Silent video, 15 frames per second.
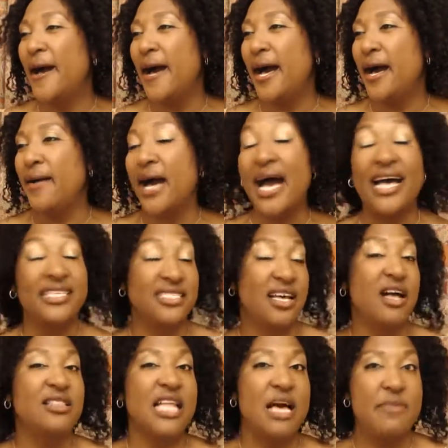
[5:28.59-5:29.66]
Uh, I
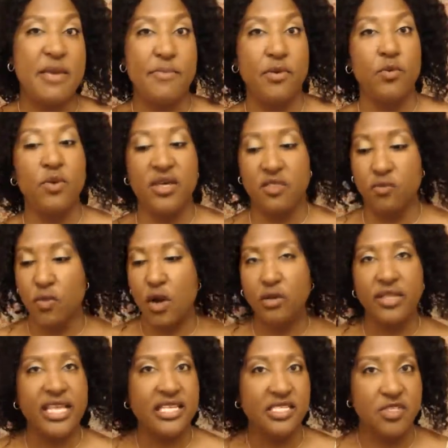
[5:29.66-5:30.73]
saw a lot of people with
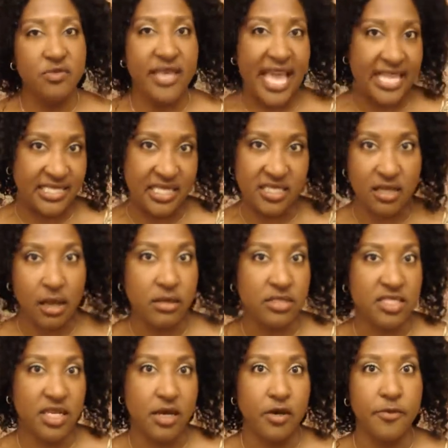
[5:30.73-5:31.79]
rolling suitcases
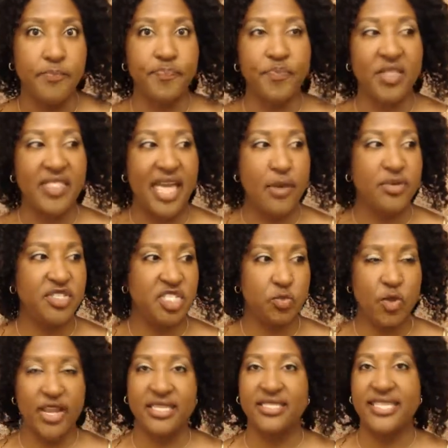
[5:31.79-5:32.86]
also. They would just
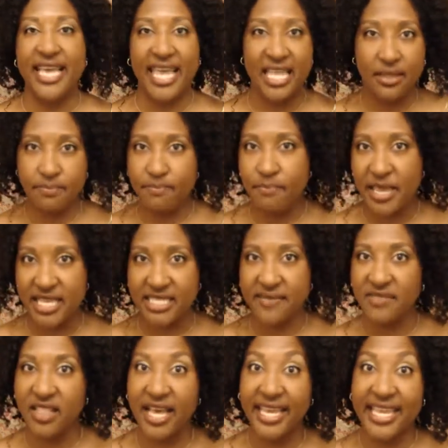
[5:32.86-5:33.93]
bring a second piece
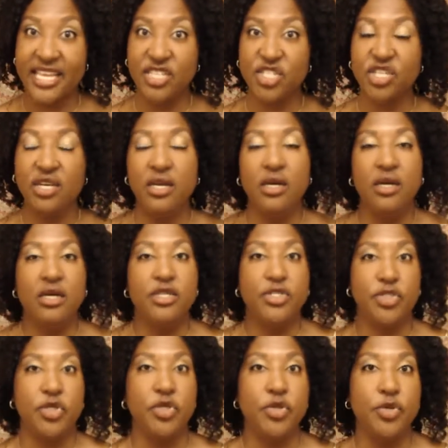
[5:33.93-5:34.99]
of luggage
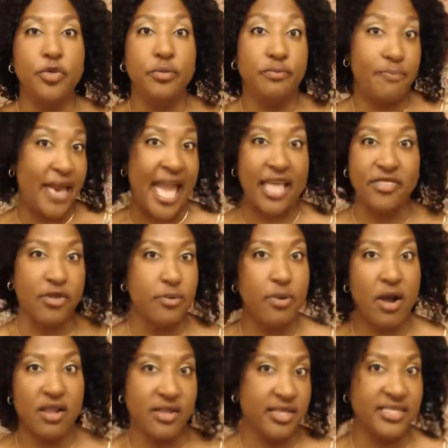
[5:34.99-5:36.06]
to pack their
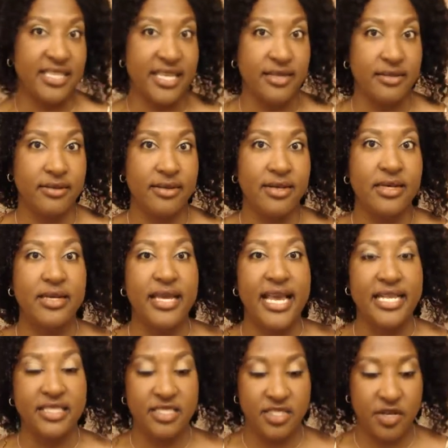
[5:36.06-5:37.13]
products in.
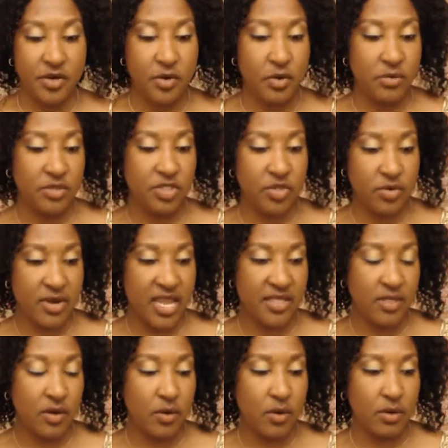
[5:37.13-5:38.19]
And so
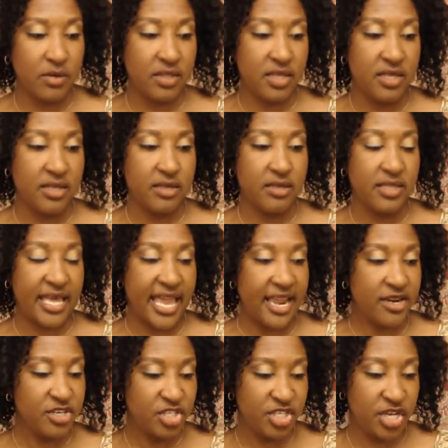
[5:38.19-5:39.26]
during the, the, the
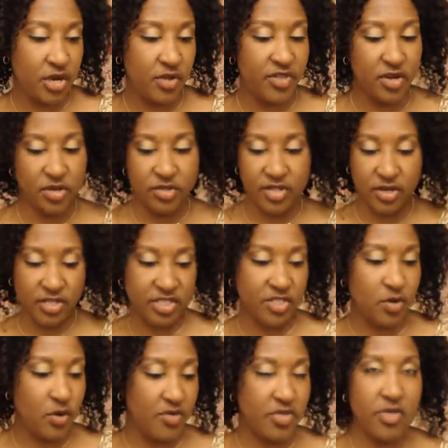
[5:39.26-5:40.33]
hair show, they're, they're
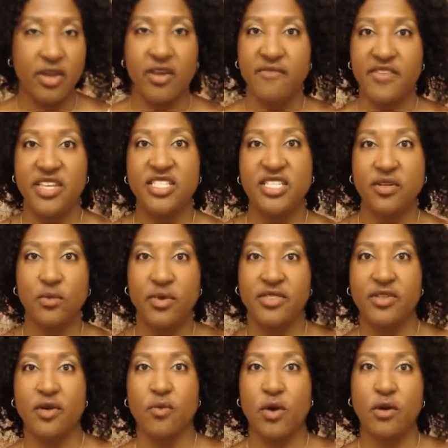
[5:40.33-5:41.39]
just going through the convention
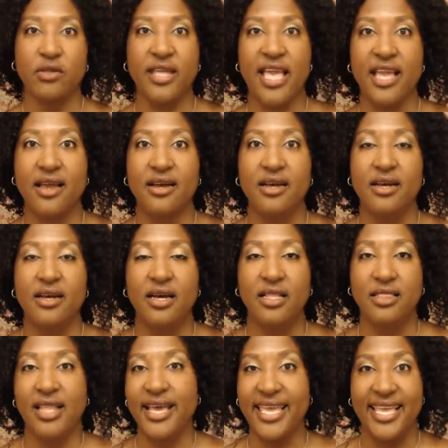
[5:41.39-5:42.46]
with their rolling
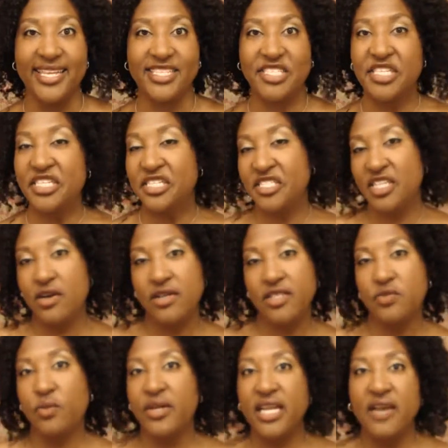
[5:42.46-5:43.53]
luggage. So
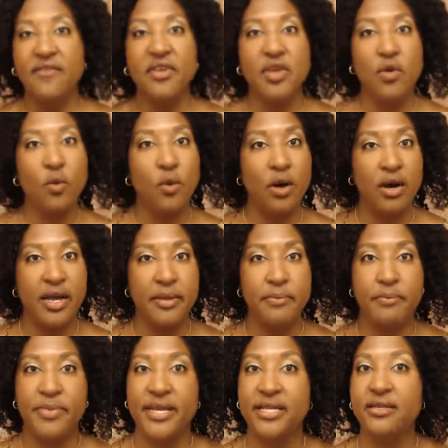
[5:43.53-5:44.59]
it's whatever you
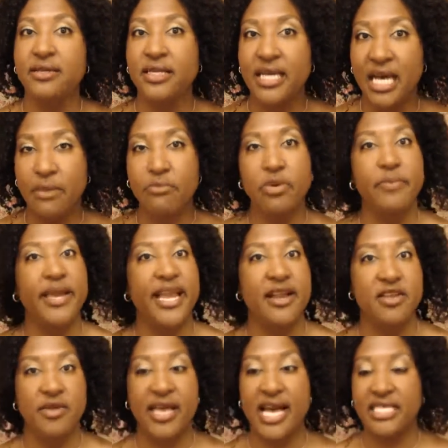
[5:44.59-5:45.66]
want, but come
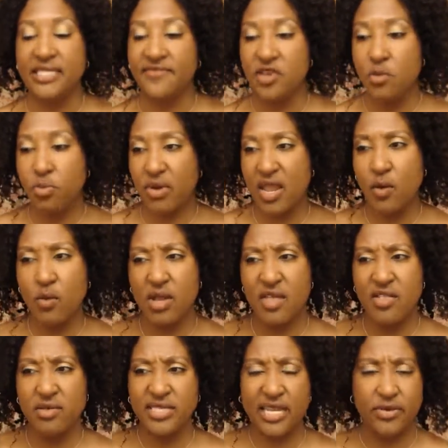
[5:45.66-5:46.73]
prepared, you guys. If you bring one of
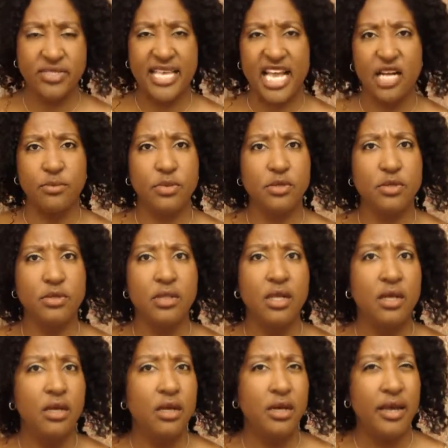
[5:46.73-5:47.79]
those like recyclable
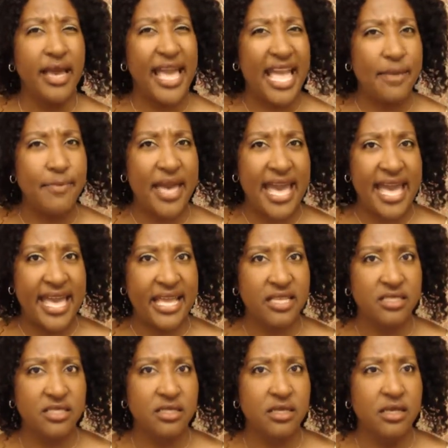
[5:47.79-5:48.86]

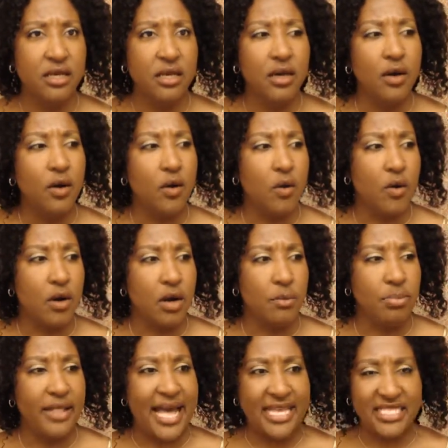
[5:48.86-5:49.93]
handbags or
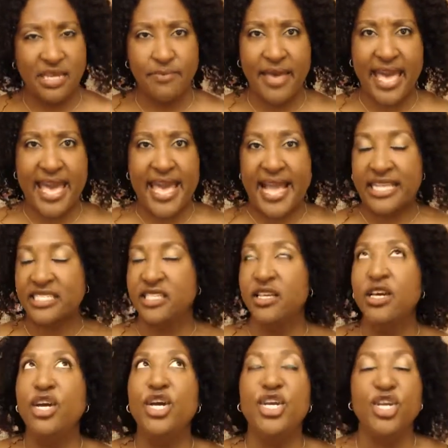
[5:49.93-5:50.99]
plastic bags,
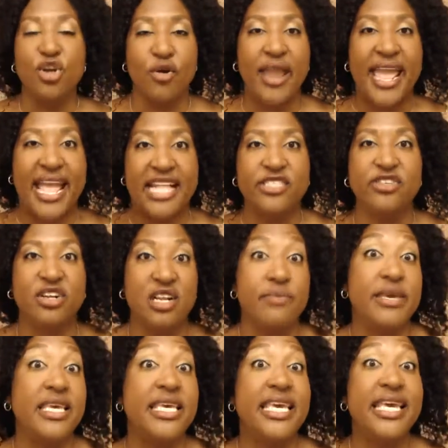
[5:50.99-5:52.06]
your hands are going to
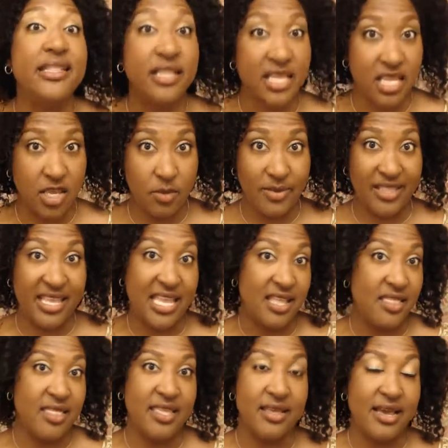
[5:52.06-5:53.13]
be killing you by the
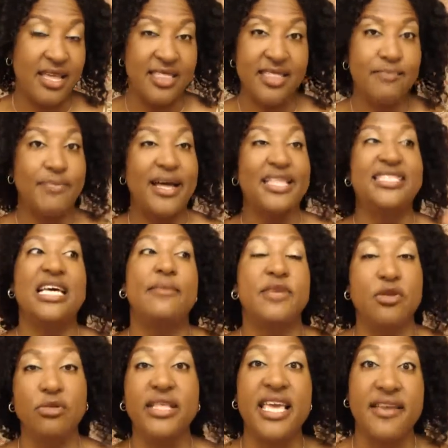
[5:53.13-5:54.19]
end of the, and by the time
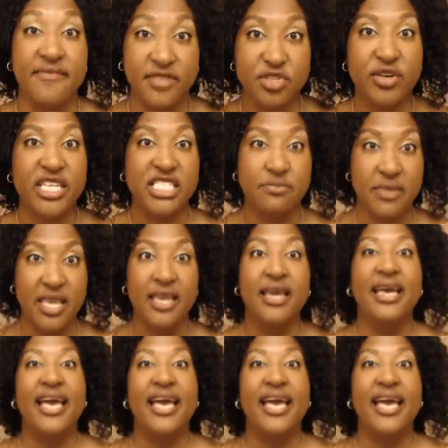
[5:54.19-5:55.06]
you leave, trust me.